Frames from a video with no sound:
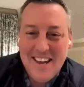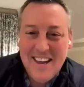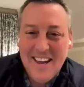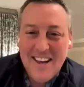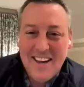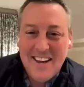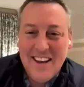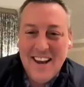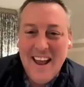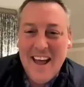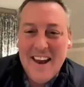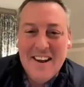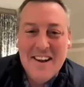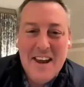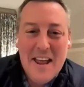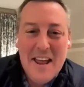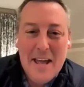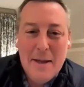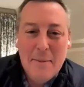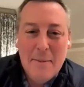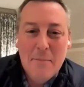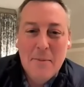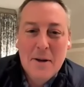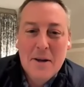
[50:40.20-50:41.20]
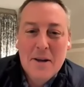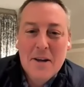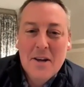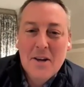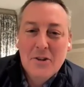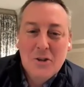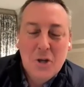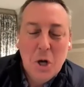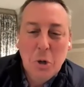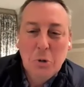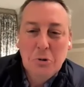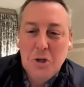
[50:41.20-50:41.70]
kick. It had a name.
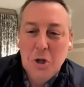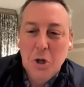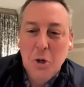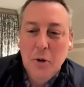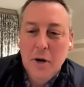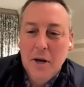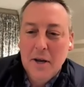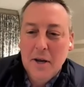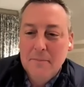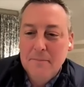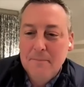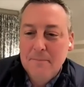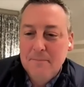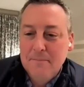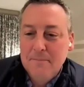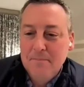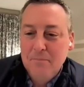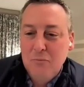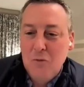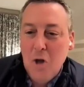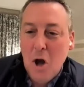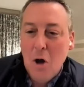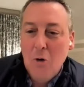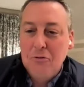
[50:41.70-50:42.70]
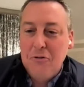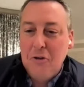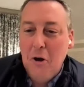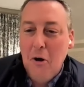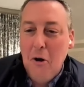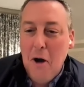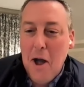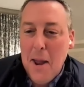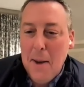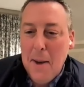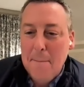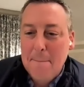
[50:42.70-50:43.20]
Don't do it. Don't yes,
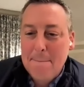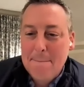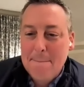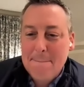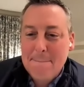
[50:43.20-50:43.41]
do it.